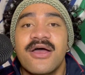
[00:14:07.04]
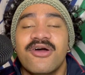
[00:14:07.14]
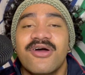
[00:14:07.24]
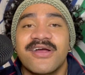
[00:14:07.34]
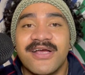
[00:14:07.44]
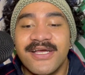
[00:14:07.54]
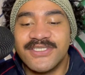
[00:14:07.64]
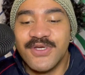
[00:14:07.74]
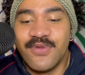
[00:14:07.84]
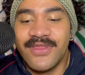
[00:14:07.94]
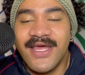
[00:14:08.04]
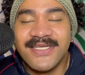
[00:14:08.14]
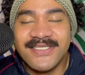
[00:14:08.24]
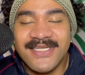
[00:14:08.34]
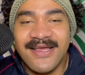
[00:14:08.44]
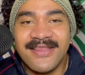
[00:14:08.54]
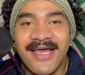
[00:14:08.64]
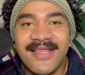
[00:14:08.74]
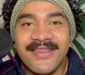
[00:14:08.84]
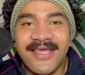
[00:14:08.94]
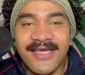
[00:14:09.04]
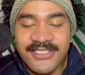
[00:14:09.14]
All right, guys, so that is done there.